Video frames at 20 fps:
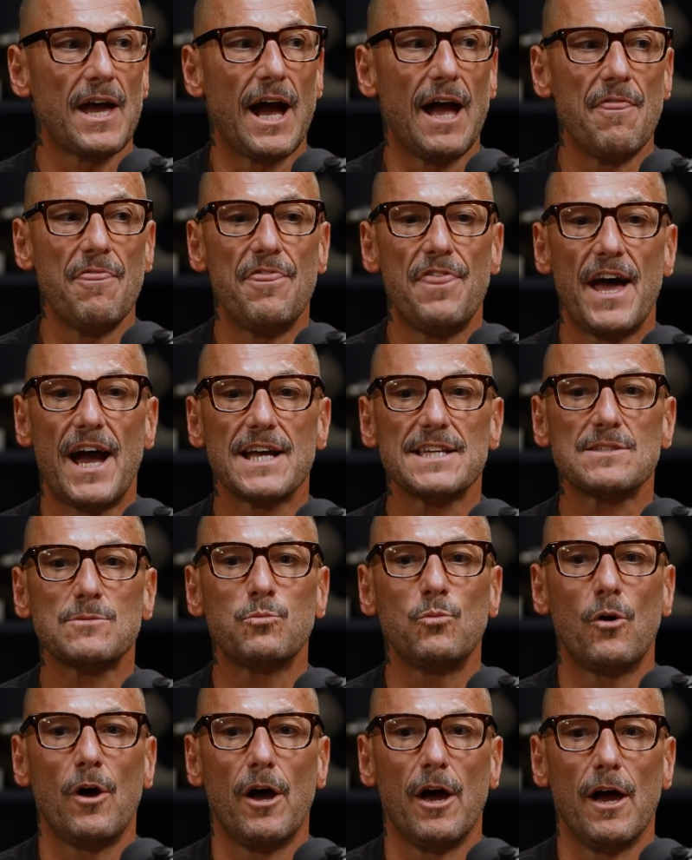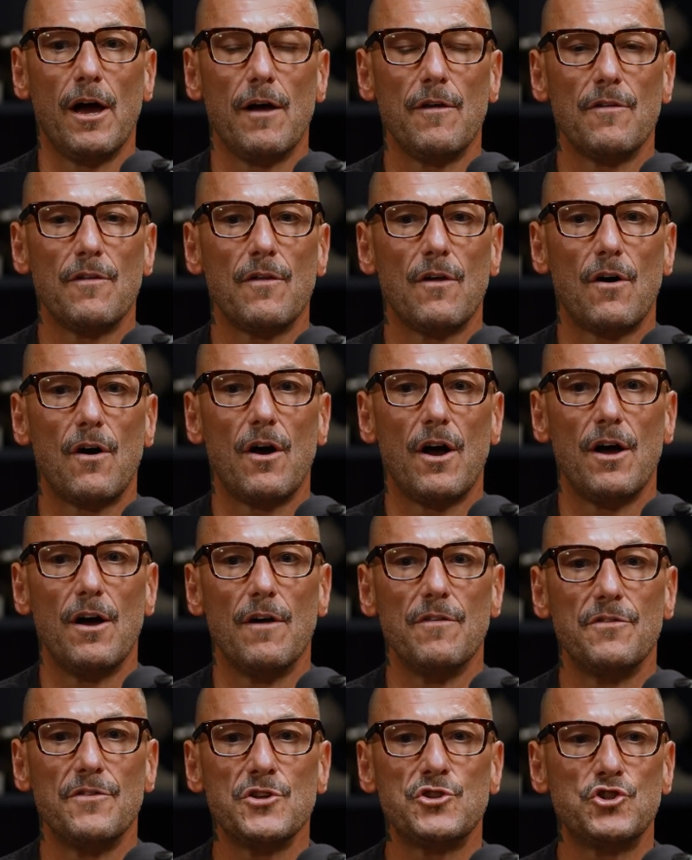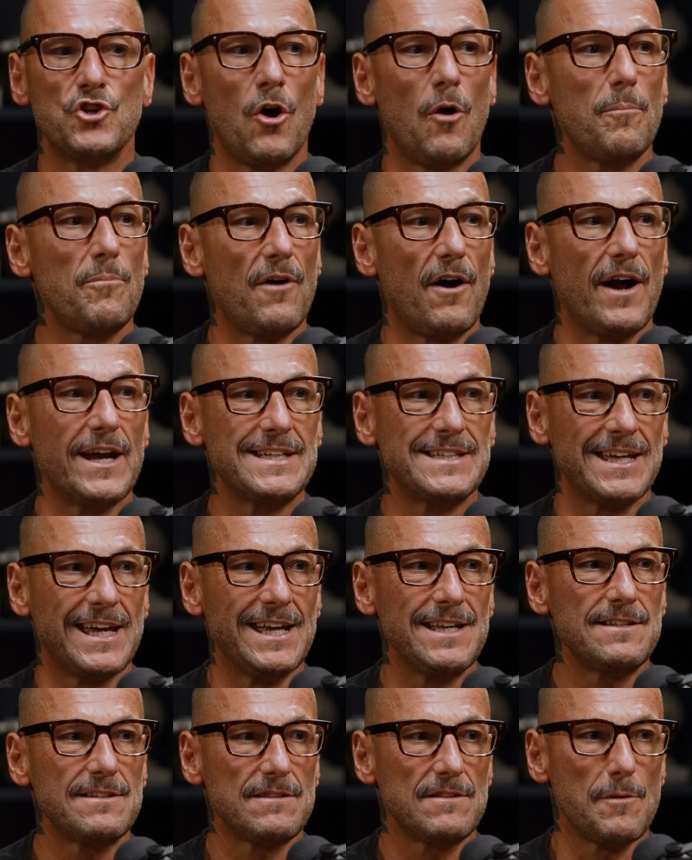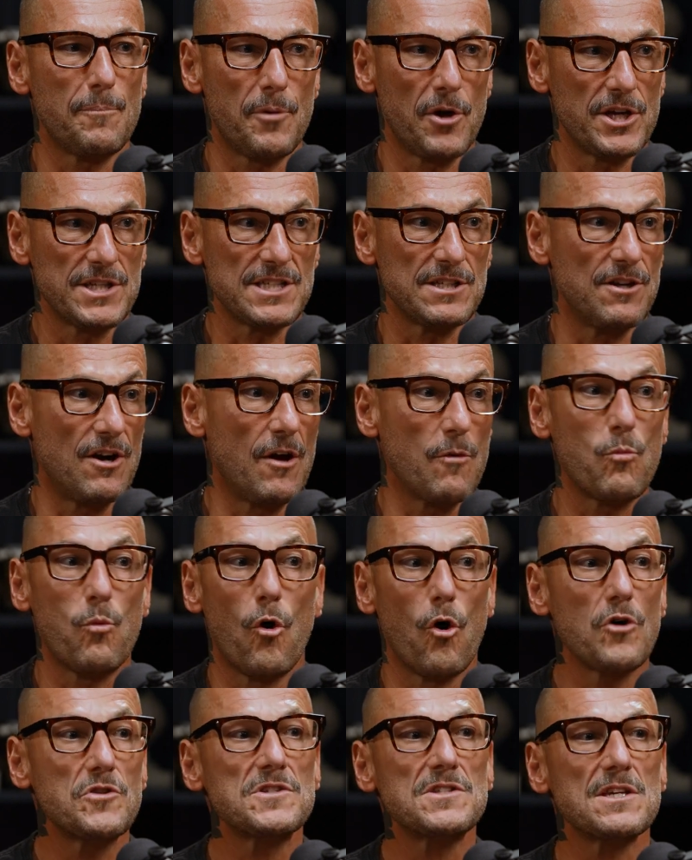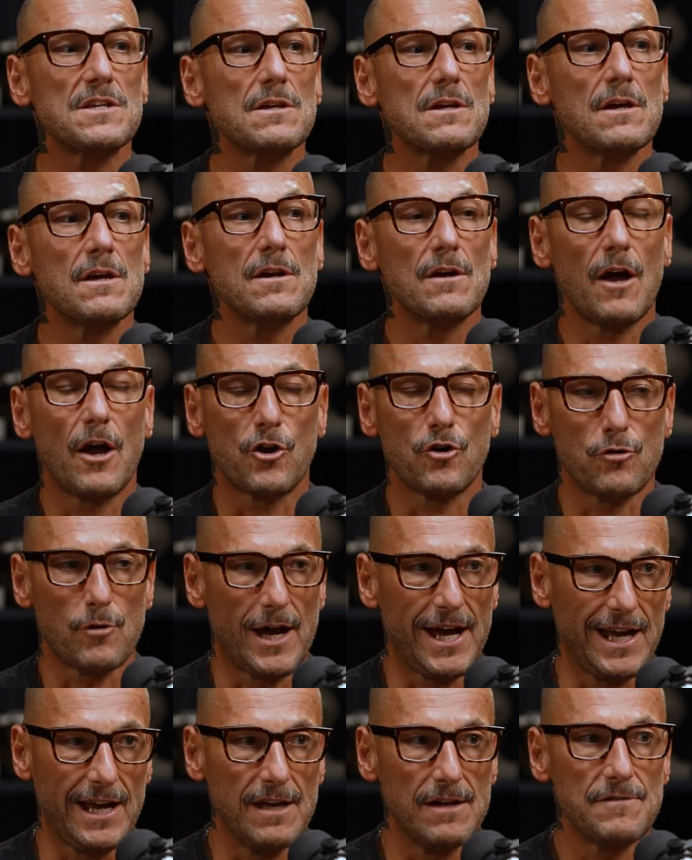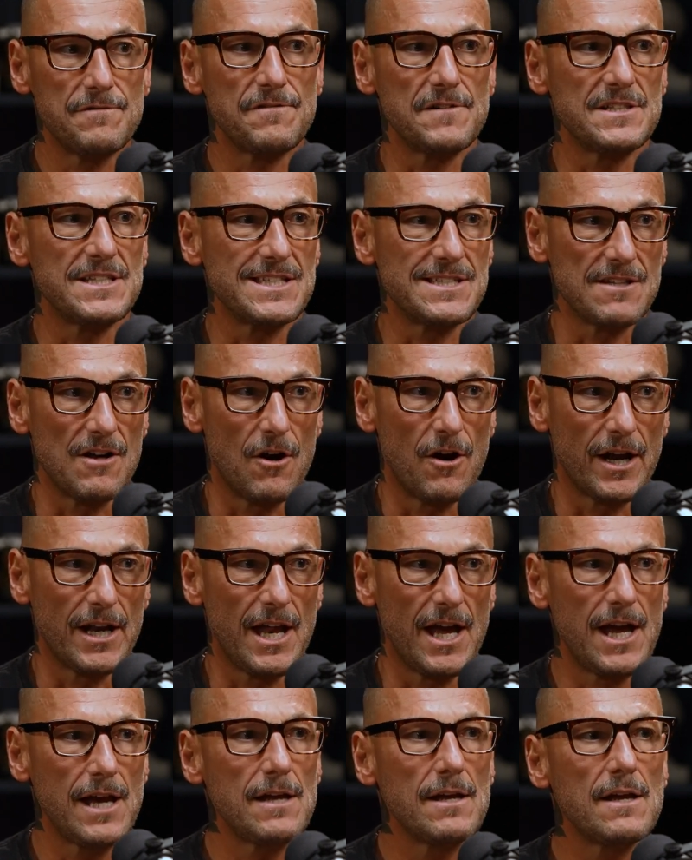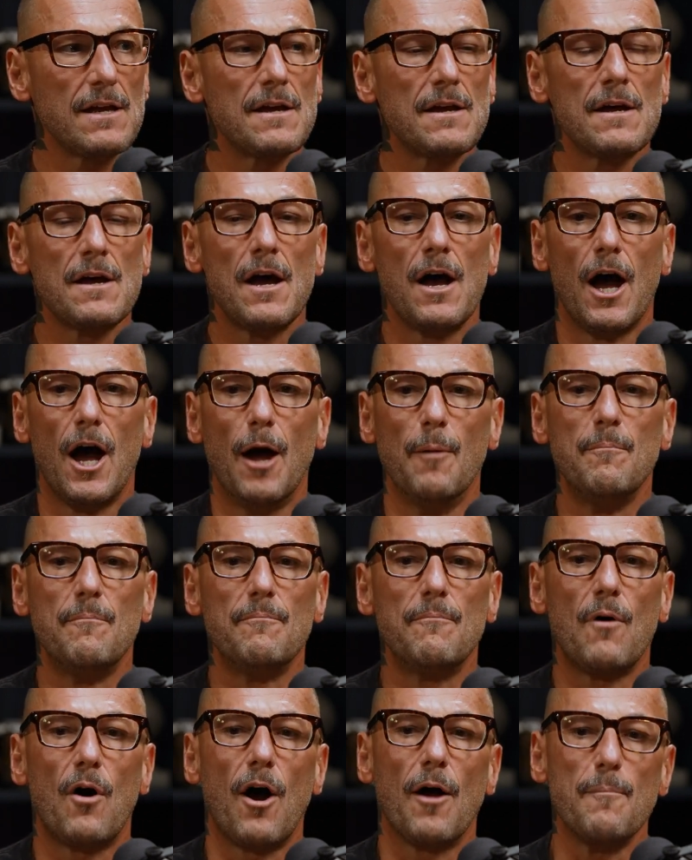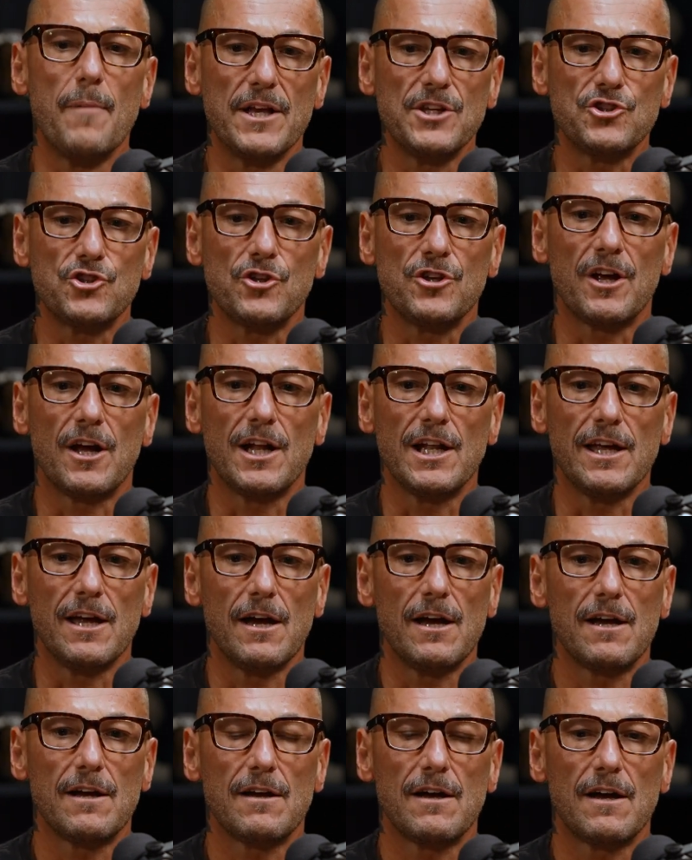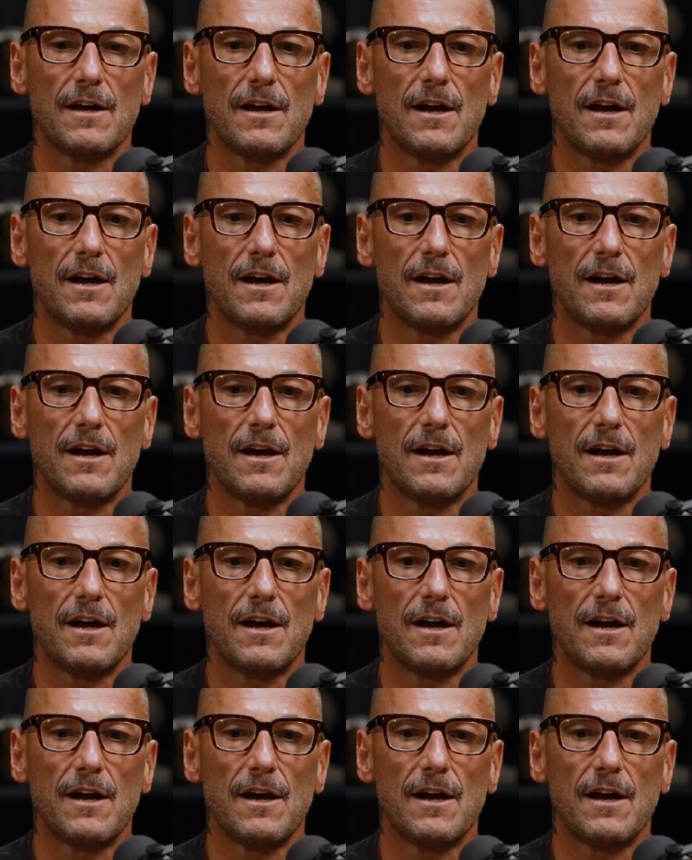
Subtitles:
And that's where the job that I did, the person I was, a creative, a designer, I mentioned earlier,